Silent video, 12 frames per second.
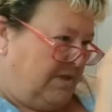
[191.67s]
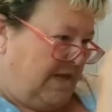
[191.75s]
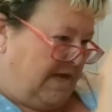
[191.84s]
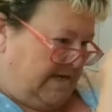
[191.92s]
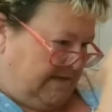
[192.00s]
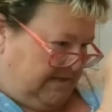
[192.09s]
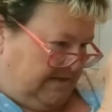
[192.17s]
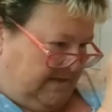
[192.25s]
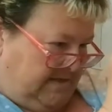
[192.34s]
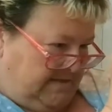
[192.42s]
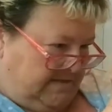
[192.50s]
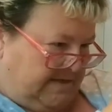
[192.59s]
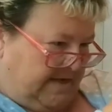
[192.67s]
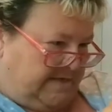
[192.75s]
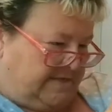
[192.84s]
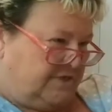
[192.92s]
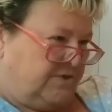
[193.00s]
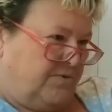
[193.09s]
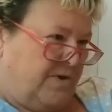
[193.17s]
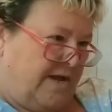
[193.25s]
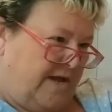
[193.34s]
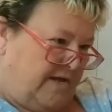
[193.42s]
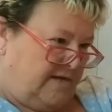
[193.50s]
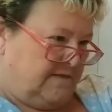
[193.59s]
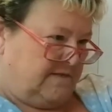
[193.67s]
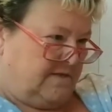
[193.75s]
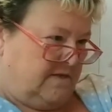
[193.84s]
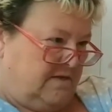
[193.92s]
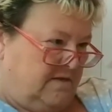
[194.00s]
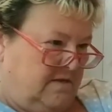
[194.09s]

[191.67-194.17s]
Plus, size two X.